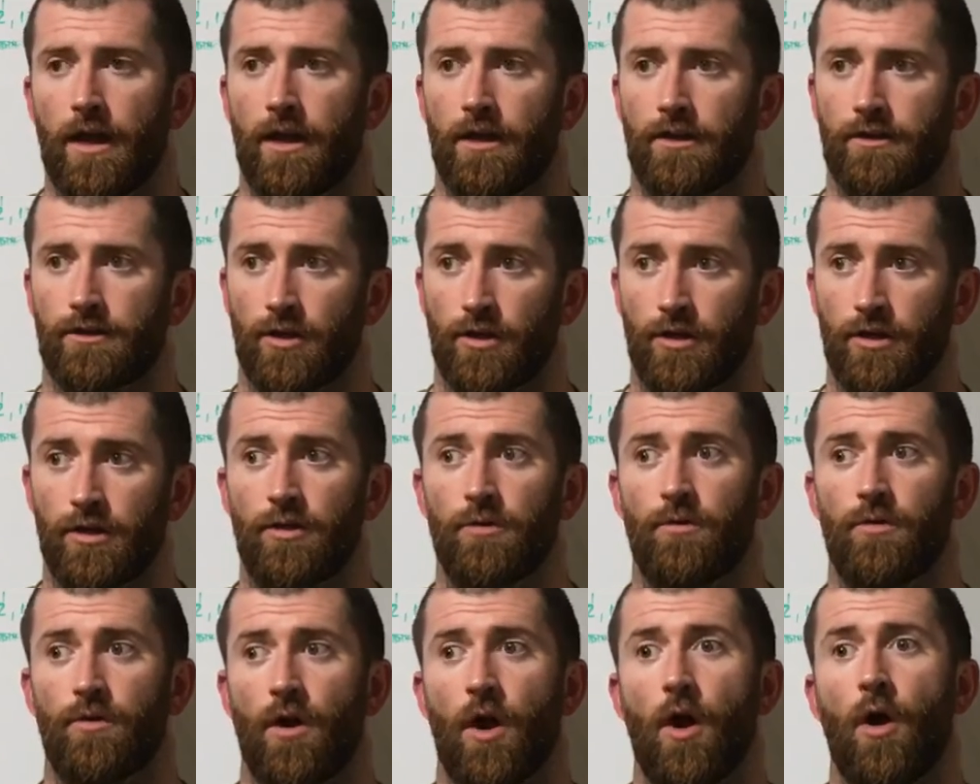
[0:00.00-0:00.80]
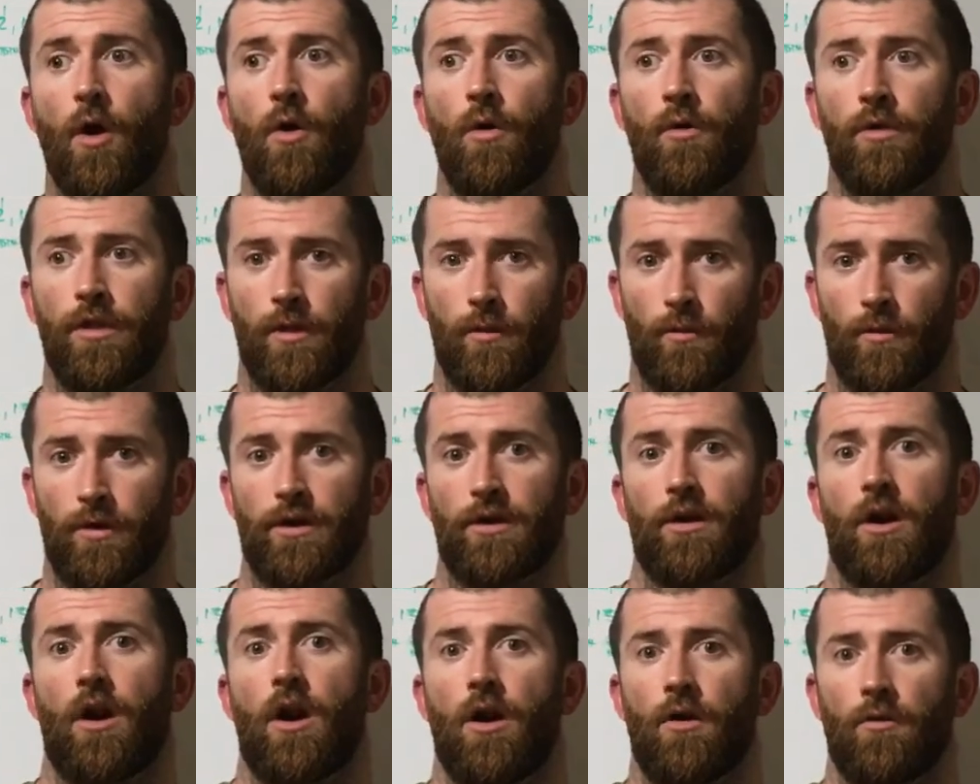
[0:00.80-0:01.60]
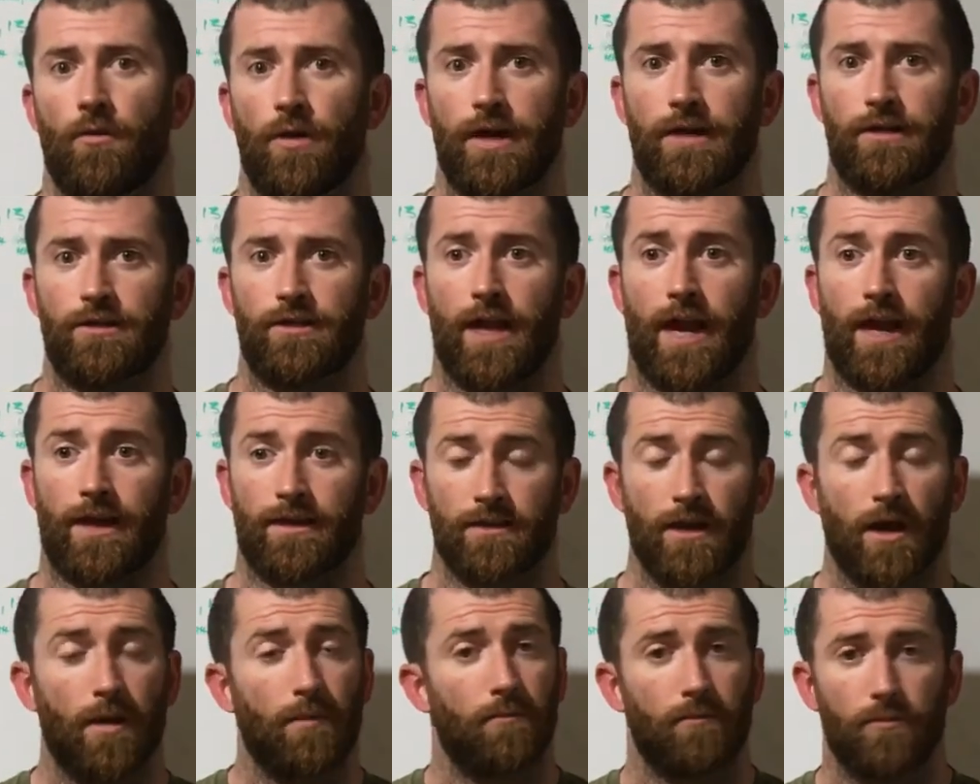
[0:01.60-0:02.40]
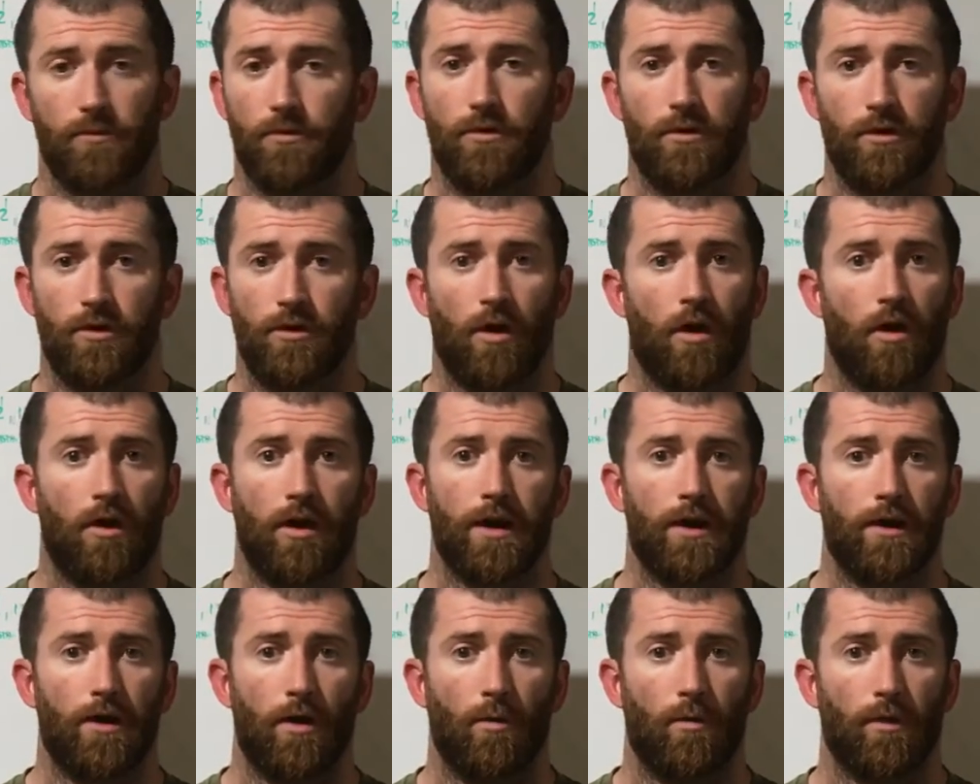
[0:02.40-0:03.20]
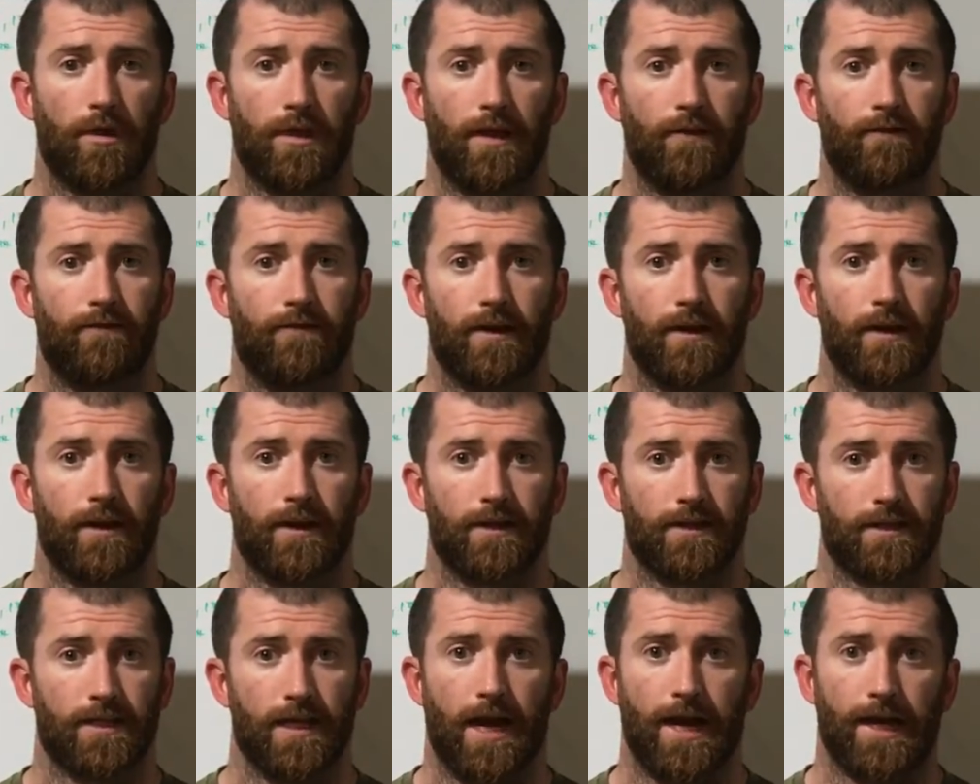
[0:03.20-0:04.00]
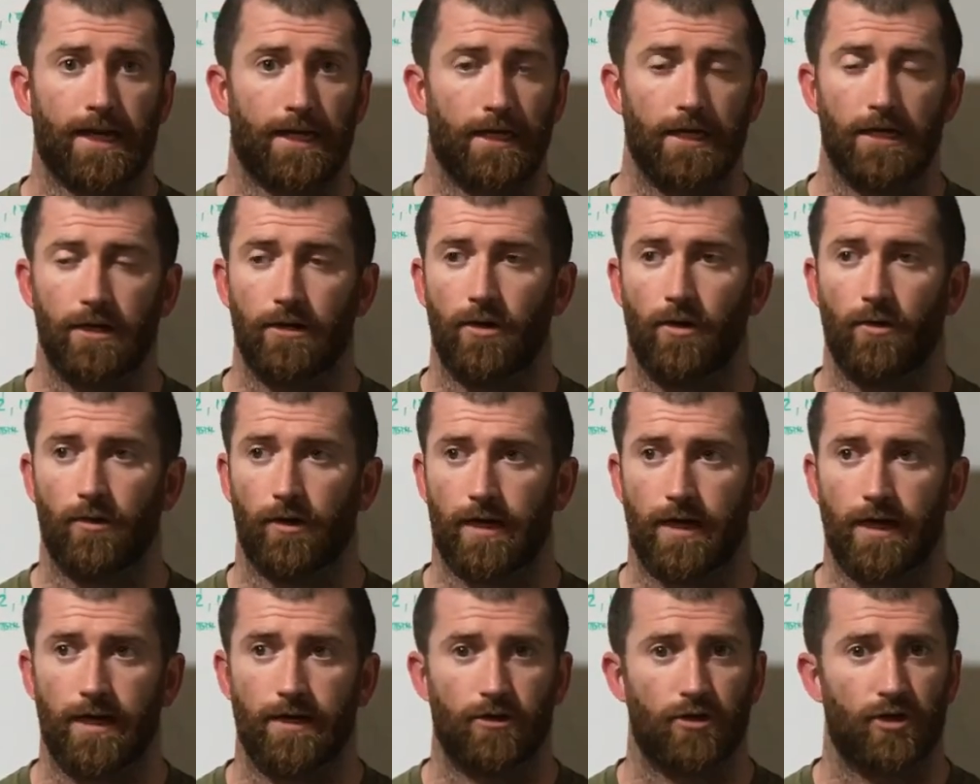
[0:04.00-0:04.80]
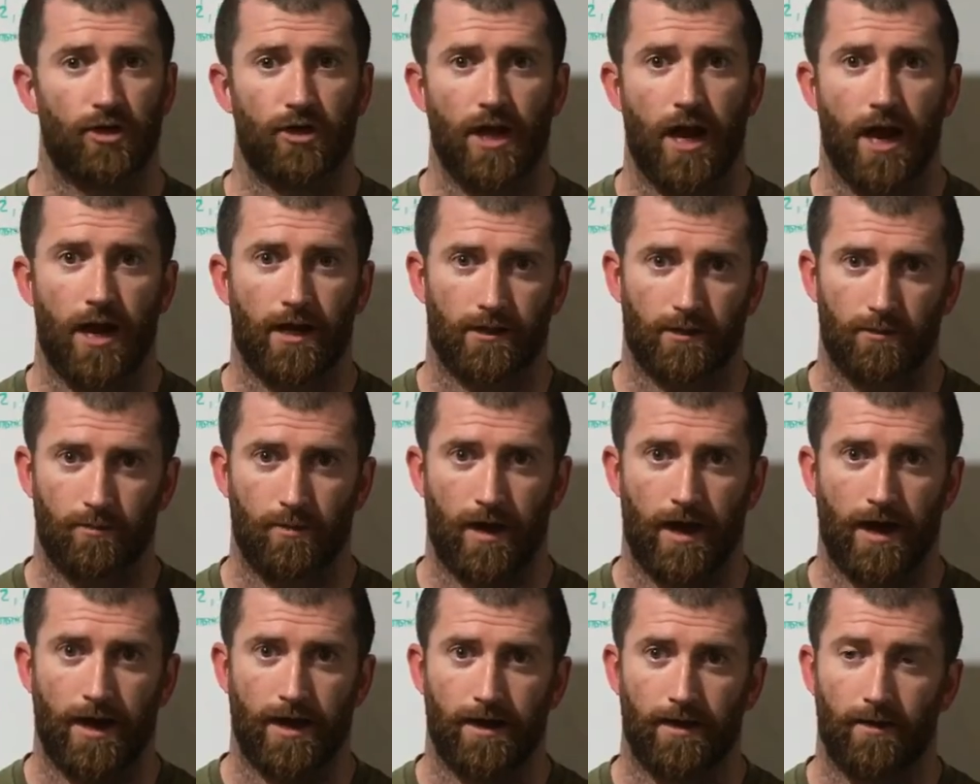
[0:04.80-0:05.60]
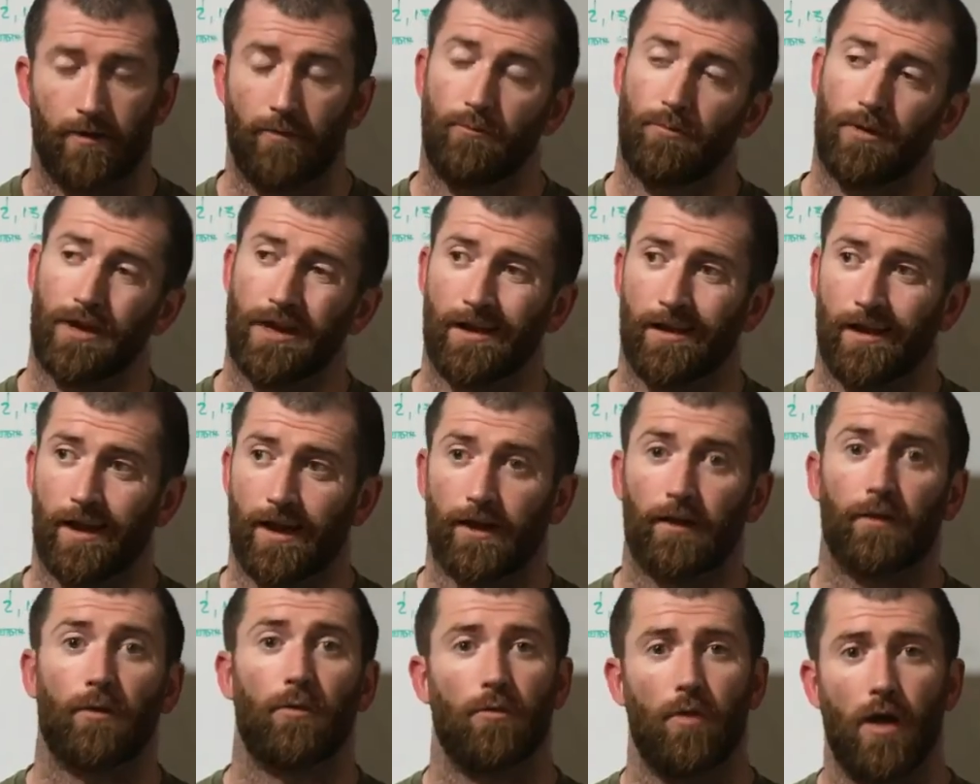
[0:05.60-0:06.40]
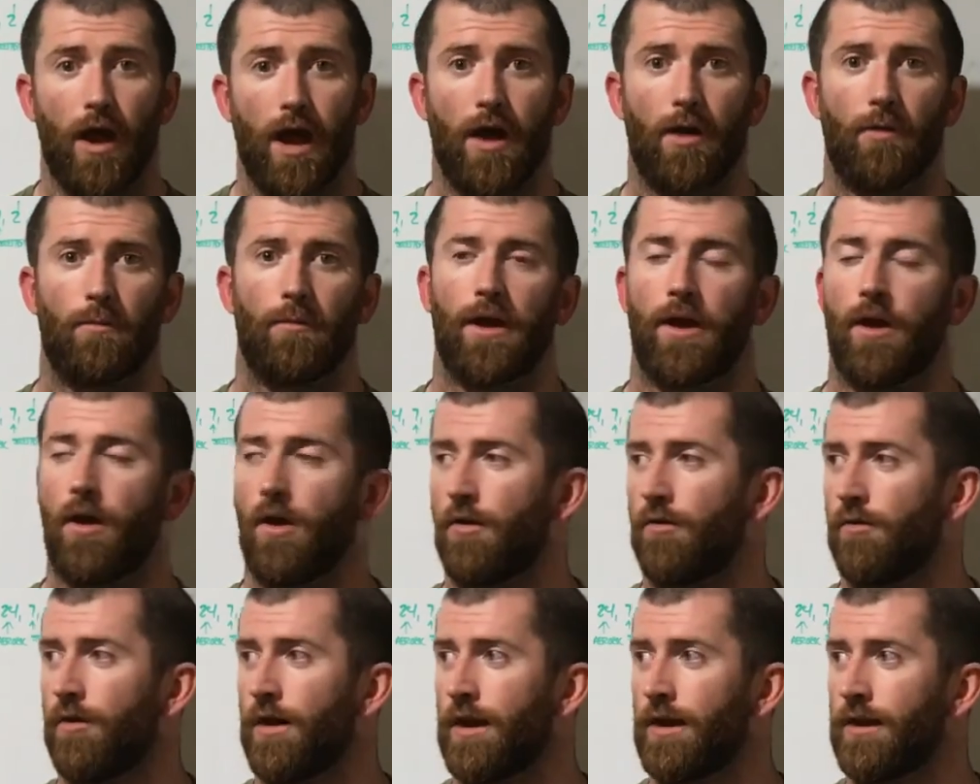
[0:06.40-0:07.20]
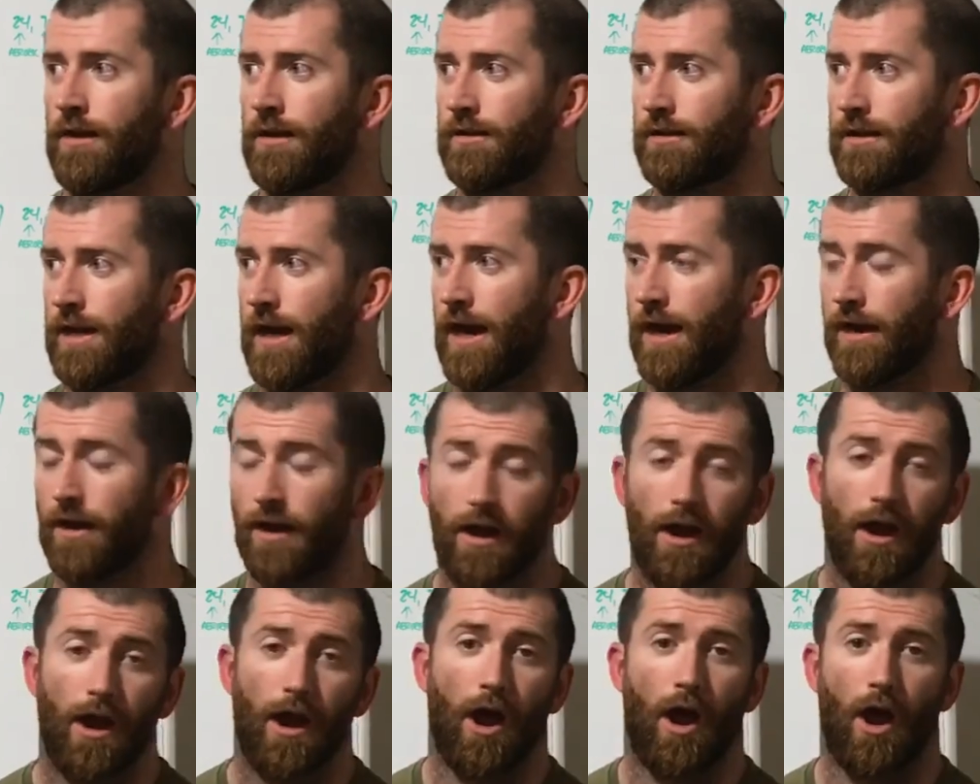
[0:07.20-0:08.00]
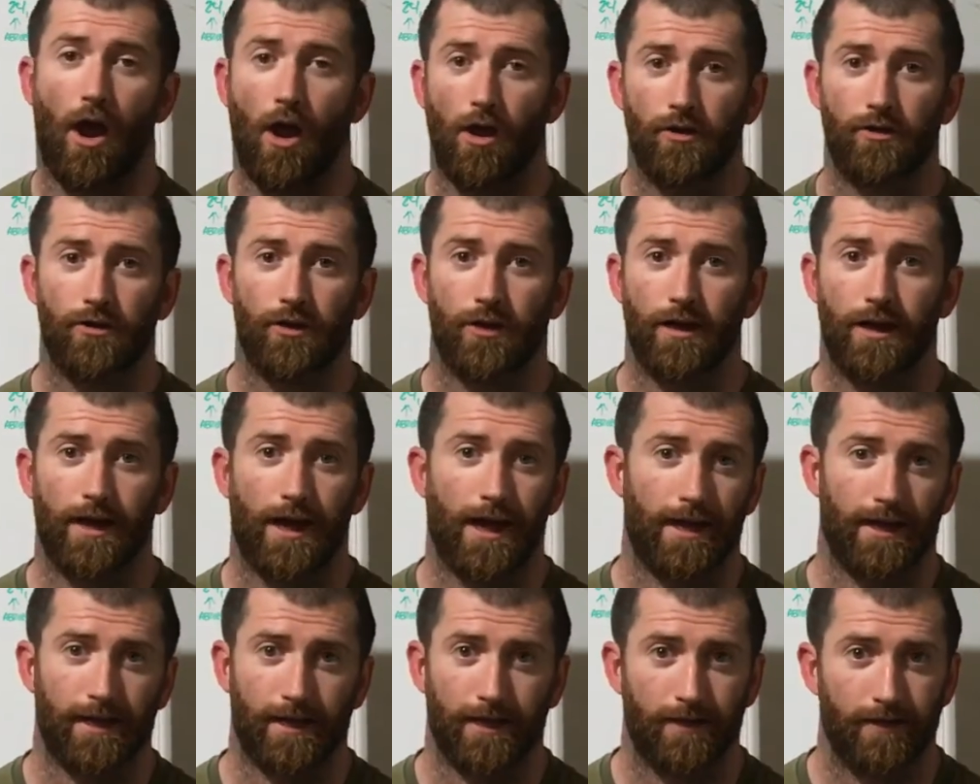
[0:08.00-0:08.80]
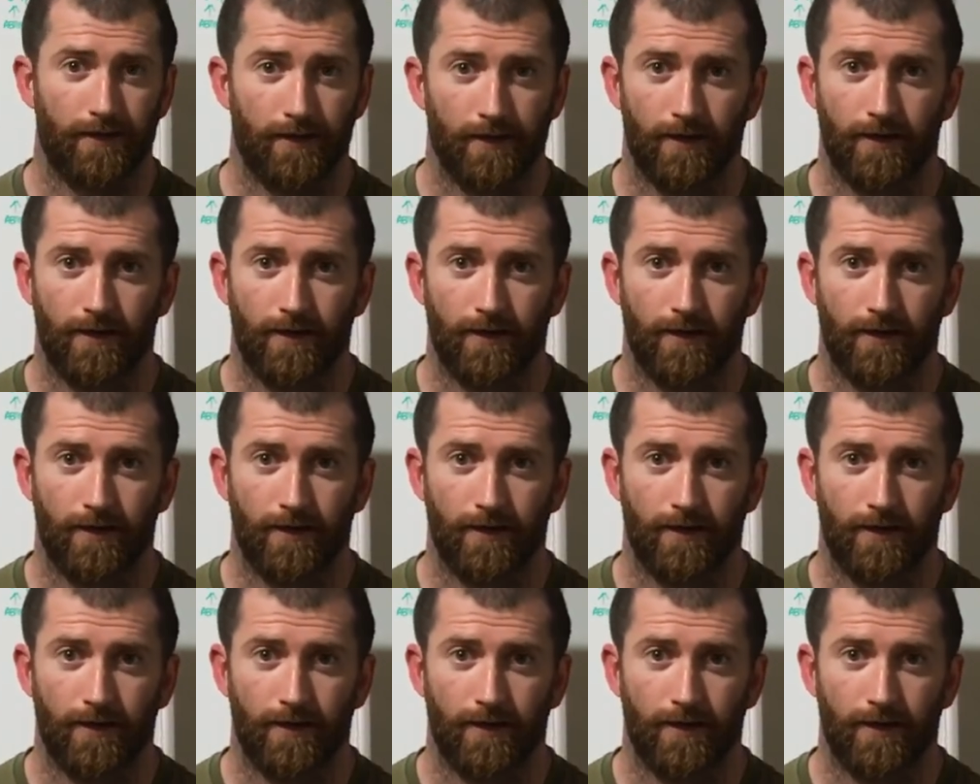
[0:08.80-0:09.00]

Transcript: So you know that when your heart rate jacks up, you already know what that feeling's like. You don't get shocked by it of being like, wow, my heart rate is at 180.